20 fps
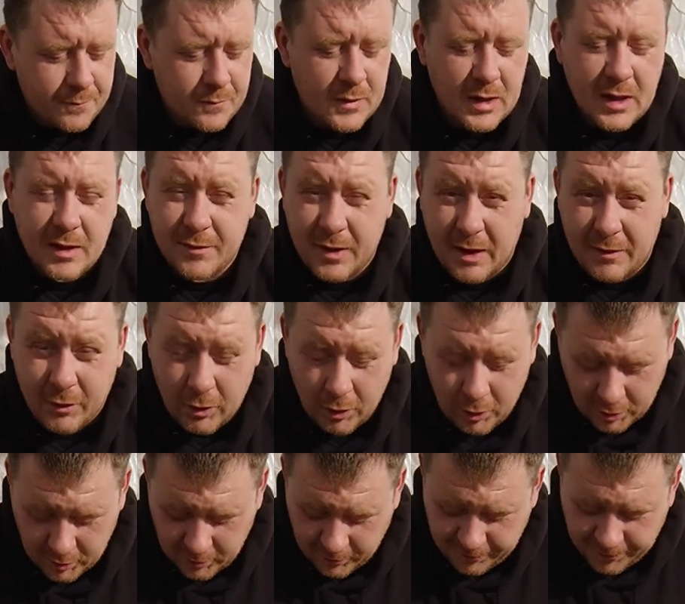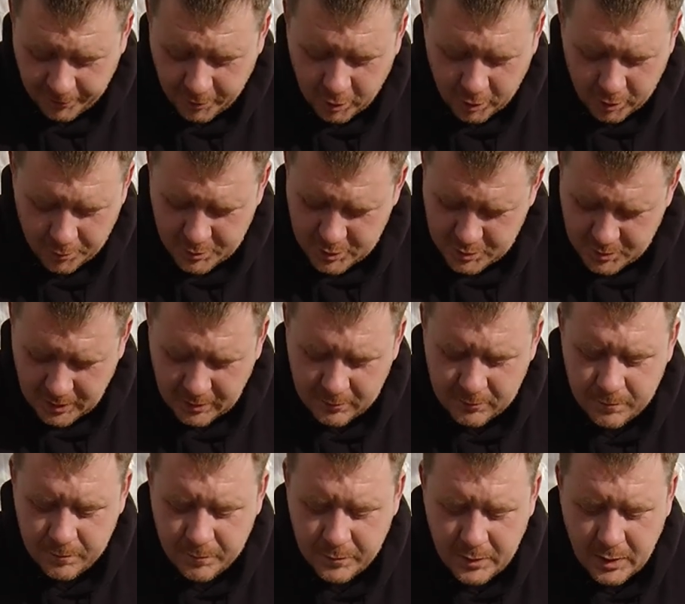Even have a look on the forum as well.
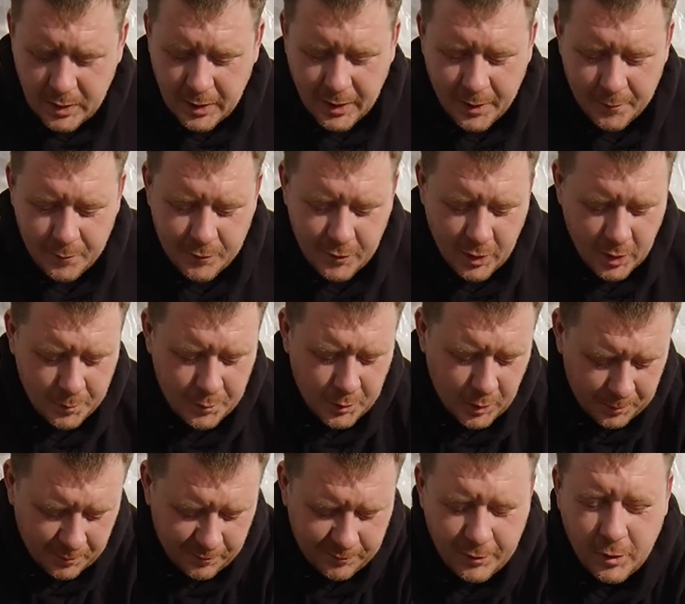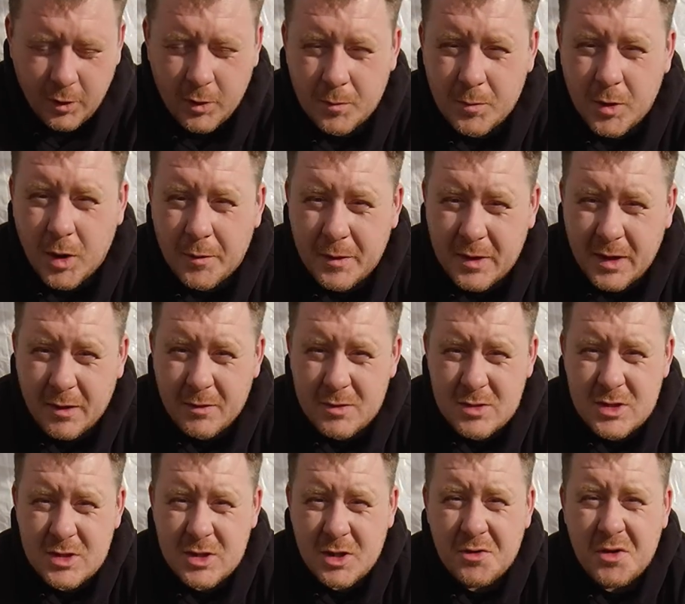We've got a proper forum going now,
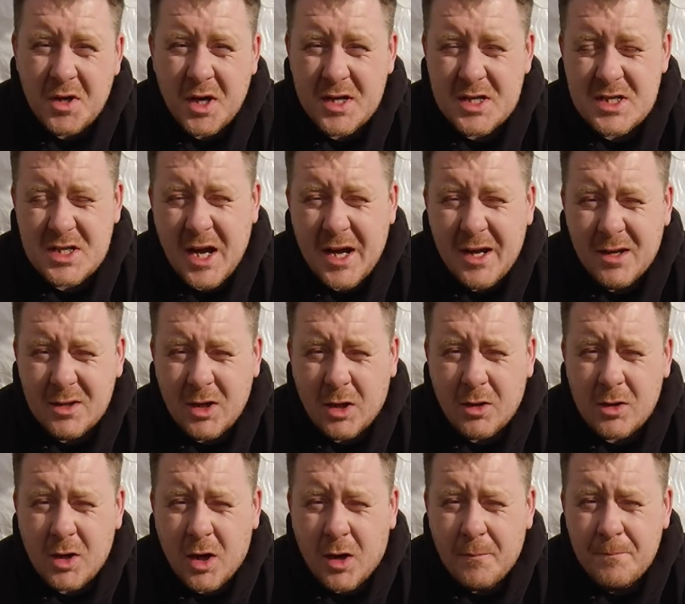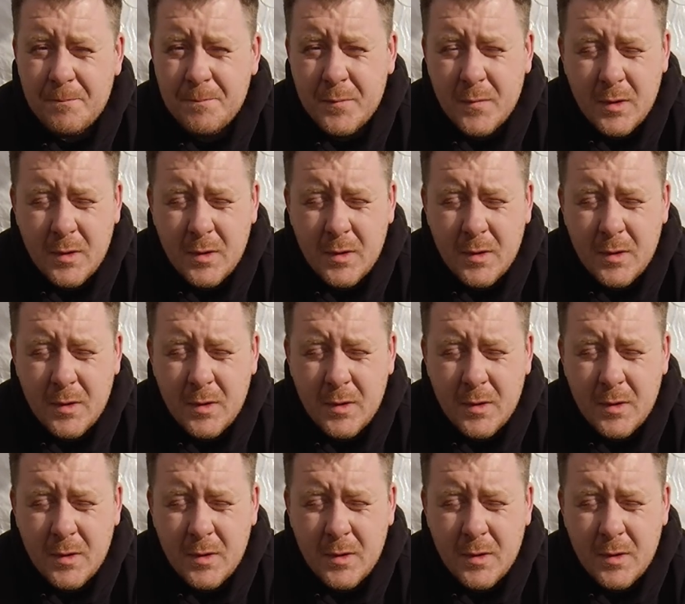which is ukscale.com.